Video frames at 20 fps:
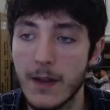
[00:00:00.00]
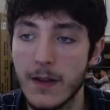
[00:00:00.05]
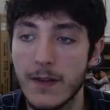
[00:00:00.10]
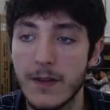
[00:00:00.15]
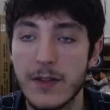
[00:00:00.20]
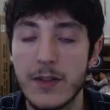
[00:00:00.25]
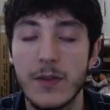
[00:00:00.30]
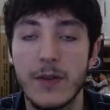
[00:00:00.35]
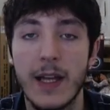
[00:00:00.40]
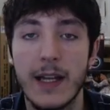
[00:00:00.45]

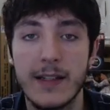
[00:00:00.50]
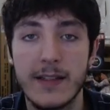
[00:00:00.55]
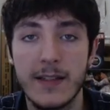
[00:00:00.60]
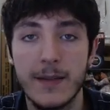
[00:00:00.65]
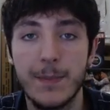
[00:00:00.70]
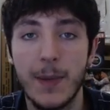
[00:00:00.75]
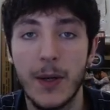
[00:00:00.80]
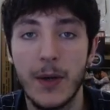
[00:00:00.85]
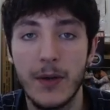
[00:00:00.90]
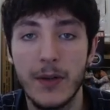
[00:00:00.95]
So that's the
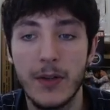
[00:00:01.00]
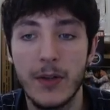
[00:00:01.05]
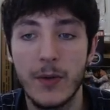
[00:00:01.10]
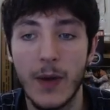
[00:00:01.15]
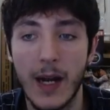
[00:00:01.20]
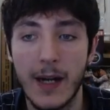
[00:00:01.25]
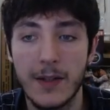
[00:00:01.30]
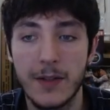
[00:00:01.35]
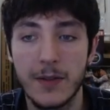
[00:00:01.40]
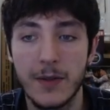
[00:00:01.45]
parent
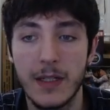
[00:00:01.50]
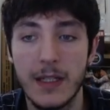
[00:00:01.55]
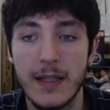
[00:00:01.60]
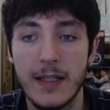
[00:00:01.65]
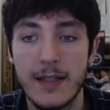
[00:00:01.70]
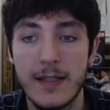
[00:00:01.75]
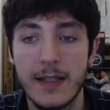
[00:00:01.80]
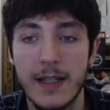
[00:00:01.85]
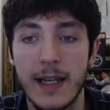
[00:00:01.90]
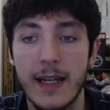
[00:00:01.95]
directory, in
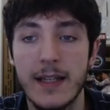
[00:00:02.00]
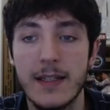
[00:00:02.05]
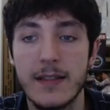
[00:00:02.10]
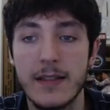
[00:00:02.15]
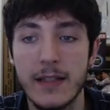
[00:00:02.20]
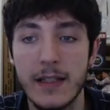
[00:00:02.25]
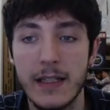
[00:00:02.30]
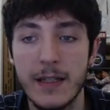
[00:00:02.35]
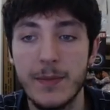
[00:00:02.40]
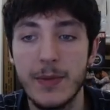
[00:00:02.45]
this case
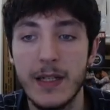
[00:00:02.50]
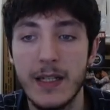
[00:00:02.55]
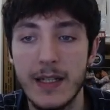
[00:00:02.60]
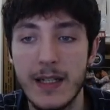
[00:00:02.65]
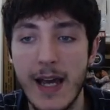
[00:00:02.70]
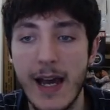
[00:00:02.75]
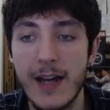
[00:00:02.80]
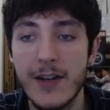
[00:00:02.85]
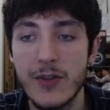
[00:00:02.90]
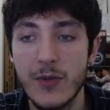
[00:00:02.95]

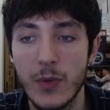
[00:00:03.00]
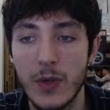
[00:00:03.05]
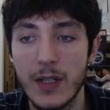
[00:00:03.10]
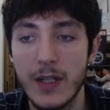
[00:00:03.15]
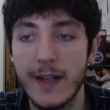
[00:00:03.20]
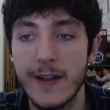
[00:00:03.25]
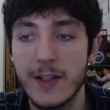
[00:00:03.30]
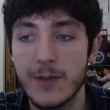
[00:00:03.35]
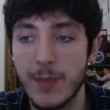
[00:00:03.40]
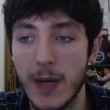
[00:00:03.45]

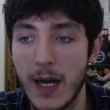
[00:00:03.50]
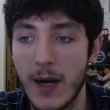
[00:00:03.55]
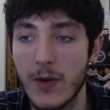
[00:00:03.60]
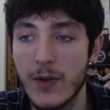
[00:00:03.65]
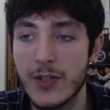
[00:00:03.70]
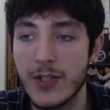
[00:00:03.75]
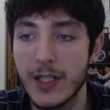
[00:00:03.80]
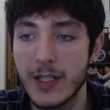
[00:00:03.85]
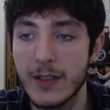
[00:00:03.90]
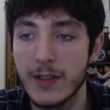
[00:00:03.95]

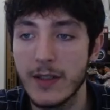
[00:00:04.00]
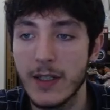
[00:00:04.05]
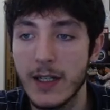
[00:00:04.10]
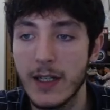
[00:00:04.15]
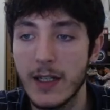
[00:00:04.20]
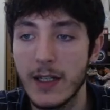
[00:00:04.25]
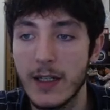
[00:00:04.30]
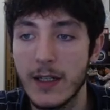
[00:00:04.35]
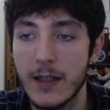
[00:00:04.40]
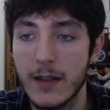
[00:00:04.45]
ep-1-PowerShell.
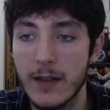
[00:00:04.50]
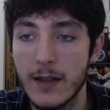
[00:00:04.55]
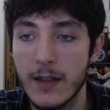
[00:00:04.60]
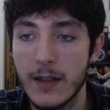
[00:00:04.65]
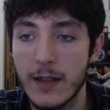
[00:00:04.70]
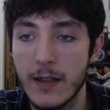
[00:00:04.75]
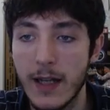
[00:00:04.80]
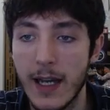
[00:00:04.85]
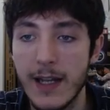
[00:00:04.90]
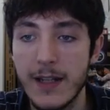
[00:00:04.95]

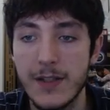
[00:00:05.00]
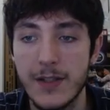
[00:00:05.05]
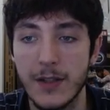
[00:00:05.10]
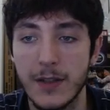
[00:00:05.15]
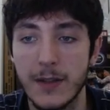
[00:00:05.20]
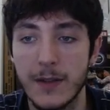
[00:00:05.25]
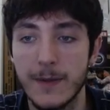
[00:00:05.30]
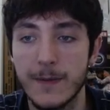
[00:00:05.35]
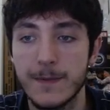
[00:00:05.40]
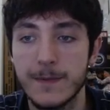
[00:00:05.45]

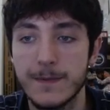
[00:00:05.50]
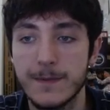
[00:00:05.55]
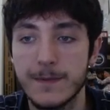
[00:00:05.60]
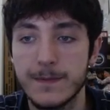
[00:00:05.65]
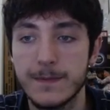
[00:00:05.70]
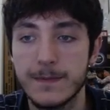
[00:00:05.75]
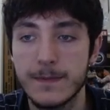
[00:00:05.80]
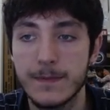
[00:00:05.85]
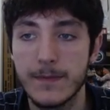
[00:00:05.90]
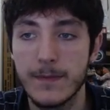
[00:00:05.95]
Enter.
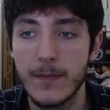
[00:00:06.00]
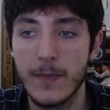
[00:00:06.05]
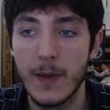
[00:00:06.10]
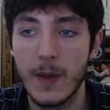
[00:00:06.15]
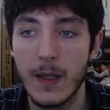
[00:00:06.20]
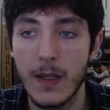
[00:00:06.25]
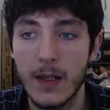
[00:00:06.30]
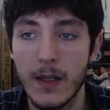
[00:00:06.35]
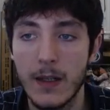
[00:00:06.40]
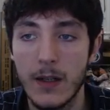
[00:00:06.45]

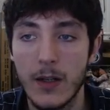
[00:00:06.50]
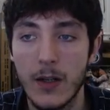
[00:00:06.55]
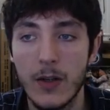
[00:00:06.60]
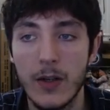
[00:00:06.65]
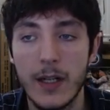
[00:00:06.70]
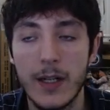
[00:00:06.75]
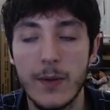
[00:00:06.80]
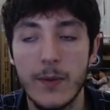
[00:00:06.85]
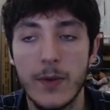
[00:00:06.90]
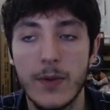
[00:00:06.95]

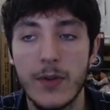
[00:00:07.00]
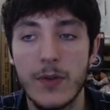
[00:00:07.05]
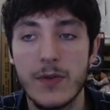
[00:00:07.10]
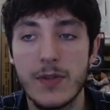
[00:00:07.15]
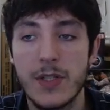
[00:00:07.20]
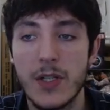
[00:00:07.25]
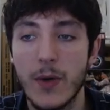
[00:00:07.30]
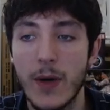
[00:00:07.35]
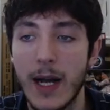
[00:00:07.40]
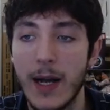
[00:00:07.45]
Alright, well there's
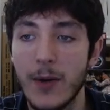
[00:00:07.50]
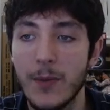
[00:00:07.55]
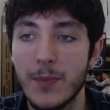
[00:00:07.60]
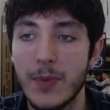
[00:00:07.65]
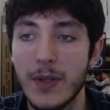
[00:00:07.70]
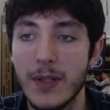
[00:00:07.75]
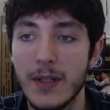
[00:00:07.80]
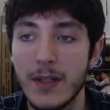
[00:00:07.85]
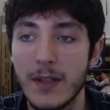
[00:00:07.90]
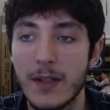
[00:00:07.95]
no
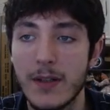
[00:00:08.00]
output,